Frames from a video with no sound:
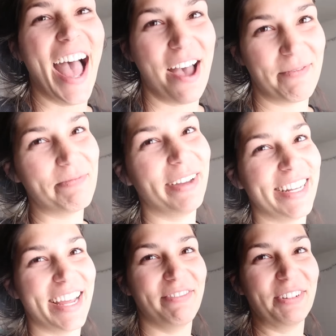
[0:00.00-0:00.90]
Happy
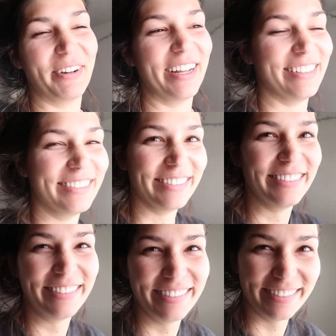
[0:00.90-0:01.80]
Monday, everyone.
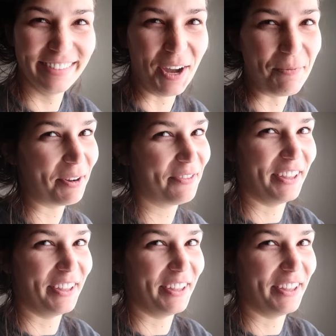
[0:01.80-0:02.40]
Hope you're